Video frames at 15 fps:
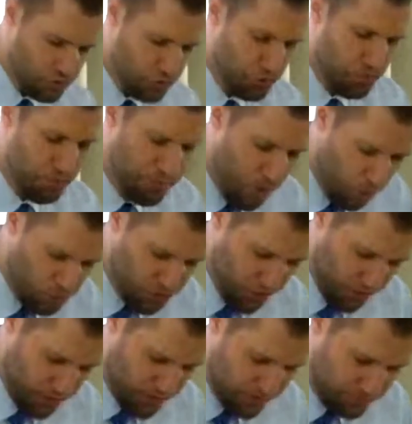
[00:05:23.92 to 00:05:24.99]
to
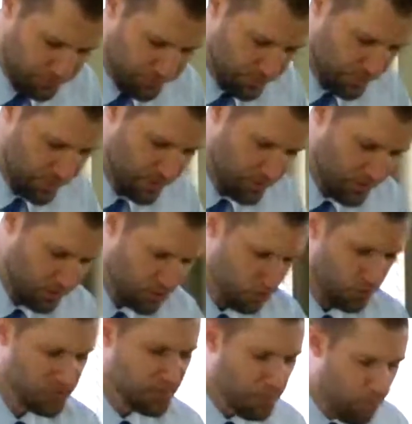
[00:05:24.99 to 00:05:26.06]
Moses.
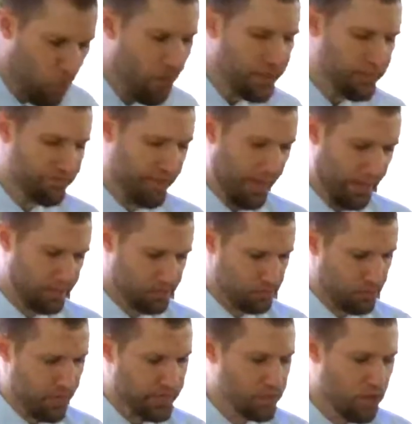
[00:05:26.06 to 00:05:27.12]
So what's the point of that?
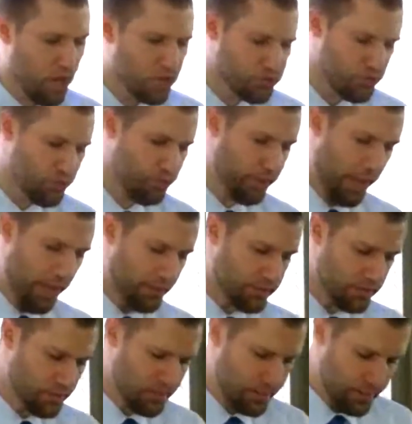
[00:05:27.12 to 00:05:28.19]
Why did God do
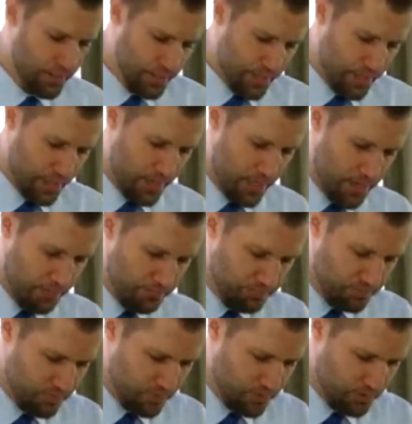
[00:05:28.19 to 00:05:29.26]
that?
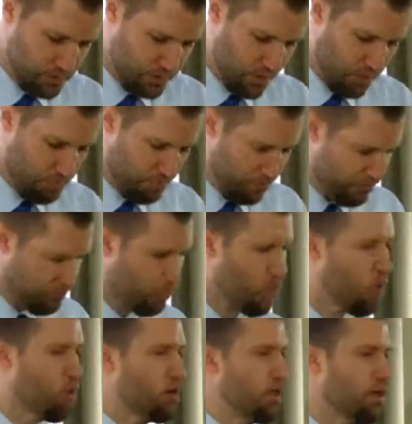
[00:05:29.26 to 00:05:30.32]
Now,
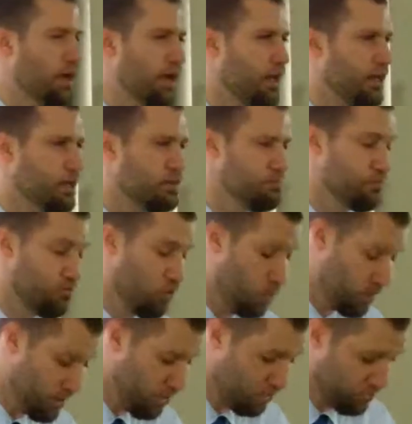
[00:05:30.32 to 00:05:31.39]

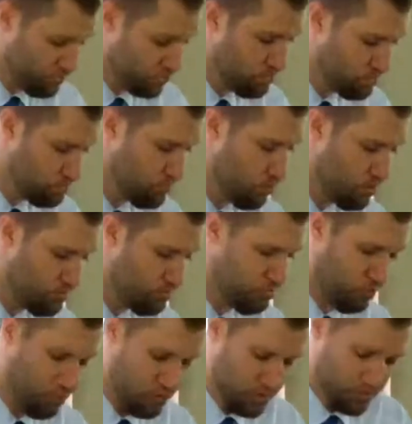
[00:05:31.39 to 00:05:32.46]
before we go through
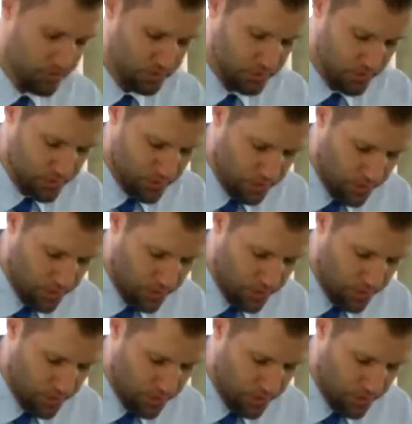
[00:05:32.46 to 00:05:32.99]
what Paul's